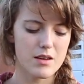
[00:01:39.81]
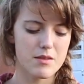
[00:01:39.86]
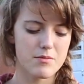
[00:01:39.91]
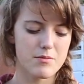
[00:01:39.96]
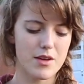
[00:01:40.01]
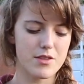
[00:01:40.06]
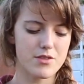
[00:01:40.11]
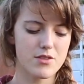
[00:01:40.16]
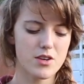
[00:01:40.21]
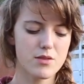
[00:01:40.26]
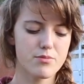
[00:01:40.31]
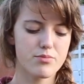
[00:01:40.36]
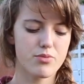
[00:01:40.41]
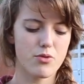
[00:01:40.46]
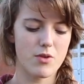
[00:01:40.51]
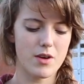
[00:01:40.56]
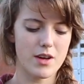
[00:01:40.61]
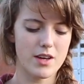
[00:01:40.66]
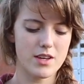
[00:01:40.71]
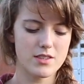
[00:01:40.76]
My third
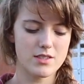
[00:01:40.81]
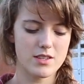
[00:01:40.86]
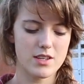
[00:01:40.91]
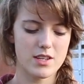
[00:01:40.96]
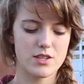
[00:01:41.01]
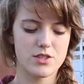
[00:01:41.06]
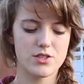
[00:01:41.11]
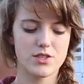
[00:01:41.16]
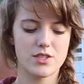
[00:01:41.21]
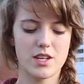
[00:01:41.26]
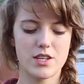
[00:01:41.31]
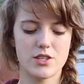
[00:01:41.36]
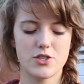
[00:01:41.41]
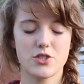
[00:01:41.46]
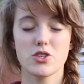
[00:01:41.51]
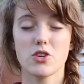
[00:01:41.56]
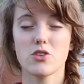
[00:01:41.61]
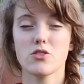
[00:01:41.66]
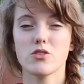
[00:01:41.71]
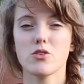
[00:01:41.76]
point is
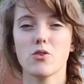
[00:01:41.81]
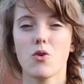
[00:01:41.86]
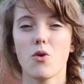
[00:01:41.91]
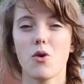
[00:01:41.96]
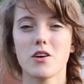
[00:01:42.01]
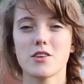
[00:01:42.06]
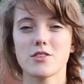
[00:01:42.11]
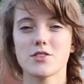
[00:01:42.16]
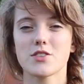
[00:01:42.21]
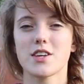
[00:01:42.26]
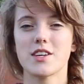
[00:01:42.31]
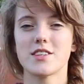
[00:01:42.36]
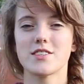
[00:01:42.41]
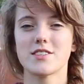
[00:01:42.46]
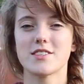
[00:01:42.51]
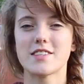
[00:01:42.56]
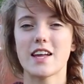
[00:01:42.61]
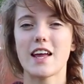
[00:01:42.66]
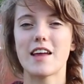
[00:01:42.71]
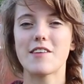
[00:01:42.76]
ensure your horse can
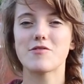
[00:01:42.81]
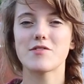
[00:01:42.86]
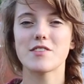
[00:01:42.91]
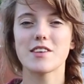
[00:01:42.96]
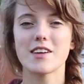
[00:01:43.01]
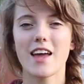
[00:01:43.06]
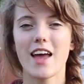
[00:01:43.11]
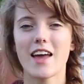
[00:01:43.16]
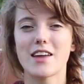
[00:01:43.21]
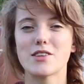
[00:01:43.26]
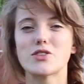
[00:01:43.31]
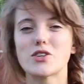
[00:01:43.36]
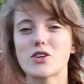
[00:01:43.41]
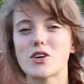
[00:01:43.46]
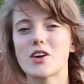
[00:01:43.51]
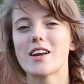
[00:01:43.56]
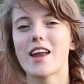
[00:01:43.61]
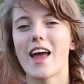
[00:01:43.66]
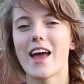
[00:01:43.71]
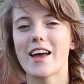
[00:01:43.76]
safely enter
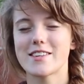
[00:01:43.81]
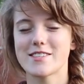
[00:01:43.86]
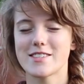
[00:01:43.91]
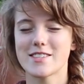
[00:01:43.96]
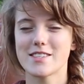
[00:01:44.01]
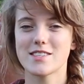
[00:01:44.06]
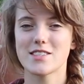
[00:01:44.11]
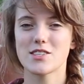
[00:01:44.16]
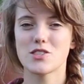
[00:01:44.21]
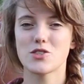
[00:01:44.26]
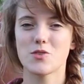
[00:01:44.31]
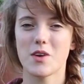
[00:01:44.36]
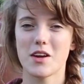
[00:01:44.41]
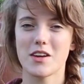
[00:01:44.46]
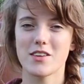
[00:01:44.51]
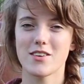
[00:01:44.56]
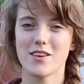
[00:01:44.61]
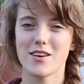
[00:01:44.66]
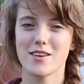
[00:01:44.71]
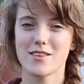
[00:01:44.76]
and exit the
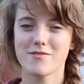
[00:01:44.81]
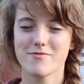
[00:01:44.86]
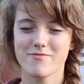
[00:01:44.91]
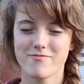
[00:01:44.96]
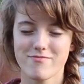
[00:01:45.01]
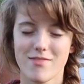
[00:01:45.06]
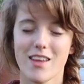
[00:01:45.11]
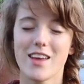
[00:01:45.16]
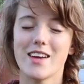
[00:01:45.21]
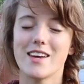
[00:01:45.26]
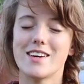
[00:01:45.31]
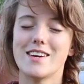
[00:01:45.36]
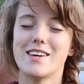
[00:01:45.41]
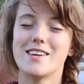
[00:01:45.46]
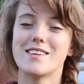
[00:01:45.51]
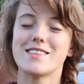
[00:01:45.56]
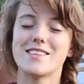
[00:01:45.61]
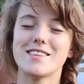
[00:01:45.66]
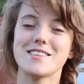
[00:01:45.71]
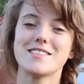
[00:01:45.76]
trailer.
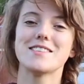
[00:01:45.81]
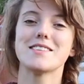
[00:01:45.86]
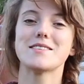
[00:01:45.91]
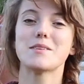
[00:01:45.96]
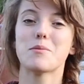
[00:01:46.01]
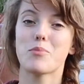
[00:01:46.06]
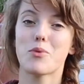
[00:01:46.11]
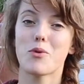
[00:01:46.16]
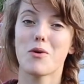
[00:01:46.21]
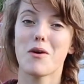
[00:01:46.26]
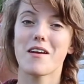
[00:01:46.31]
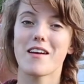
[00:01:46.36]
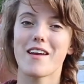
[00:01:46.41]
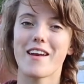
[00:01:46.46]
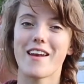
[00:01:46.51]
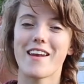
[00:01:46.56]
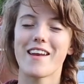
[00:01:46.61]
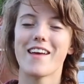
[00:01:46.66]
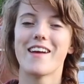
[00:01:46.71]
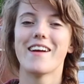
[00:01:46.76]
This is
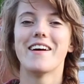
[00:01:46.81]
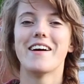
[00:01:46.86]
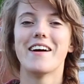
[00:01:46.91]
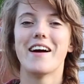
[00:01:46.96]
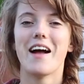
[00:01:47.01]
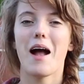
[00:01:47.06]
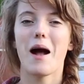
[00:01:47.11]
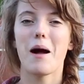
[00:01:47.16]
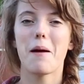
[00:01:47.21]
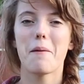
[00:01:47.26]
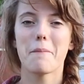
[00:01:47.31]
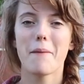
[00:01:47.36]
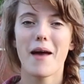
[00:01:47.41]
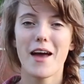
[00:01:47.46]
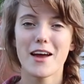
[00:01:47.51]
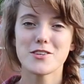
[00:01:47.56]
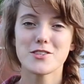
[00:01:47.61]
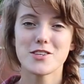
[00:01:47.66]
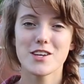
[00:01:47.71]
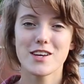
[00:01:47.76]
important.
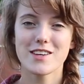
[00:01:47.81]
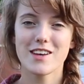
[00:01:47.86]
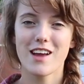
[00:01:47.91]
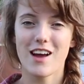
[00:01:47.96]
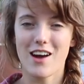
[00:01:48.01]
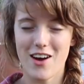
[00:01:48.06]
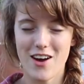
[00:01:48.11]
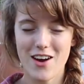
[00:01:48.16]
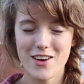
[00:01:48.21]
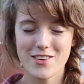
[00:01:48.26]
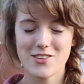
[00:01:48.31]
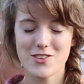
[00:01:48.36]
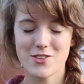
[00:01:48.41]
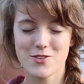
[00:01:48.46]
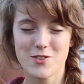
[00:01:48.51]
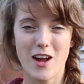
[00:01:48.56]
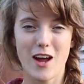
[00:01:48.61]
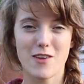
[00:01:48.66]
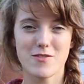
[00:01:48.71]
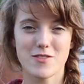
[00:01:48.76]
Imagine on your
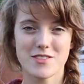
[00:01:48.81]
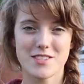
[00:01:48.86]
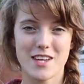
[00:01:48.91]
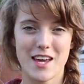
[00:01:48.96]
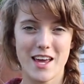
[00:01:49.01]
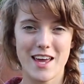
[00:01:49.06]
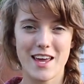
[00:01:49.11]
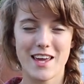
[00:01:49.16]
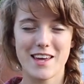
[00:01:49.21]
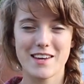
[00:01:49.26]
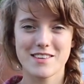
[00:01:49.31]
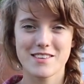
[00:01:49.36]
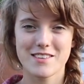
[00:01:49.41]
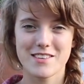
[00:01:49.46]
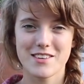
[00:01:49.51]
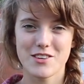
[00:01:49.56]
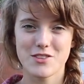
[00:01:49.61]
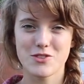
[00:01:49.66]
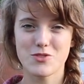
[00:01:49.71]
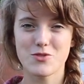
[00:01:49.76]
travel day
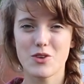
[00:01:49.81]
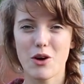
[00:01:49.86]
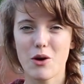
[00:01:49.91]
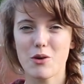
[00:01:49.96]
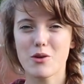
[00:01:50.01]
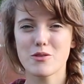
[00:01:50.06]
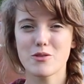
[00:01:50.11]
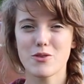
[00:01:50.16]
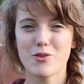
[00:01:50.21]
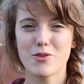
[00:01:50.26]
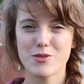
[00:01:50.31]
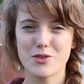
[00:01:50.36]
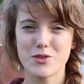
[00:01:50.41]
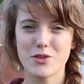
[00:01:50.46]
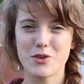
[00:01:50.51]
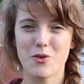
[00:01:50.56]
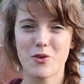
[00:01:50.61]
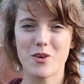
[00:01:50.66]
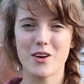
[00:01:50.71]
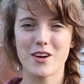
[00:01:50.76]
you go to load
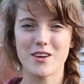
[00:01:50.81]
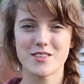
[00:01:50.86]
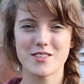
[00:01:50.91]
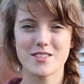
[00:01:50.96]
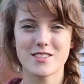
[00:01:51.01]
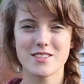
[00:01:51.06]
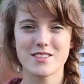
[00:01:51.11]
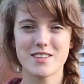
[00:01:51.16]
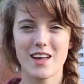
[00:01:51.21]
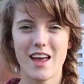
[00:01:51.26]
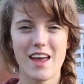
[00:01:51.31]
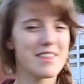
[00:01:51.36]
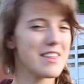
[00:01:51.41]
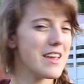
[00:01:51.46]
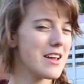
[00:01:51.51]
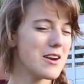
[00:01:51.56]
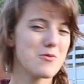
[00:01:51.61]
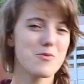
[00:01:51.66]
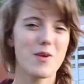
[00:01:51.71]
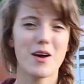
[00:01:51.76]
your horse and
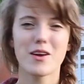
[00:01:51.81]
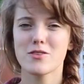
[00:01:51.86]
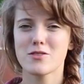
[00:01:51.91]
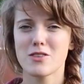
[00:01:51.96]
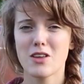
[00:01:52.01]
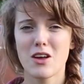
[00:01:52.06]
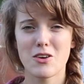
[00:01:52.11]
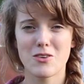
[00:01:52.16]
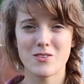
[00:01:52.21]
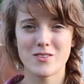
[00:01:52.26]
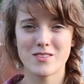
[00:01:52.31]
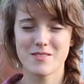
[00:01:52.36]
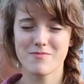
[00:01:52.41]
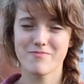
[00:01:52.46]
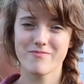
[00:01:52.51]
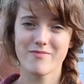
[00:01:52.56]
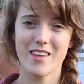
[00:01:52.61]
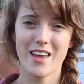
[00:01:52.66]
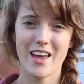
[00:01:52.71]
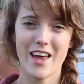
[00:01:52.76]
they don't want to load,
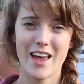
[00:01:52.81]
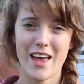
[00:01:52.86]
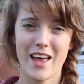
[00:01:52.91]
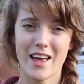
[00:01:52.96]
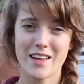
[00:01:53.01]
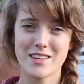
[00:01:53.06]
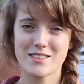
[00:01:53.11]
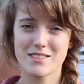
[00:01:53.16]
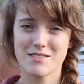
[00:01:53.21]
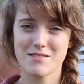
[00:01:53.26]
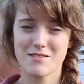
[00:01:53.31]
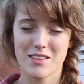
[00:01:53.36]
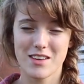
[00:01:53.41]
and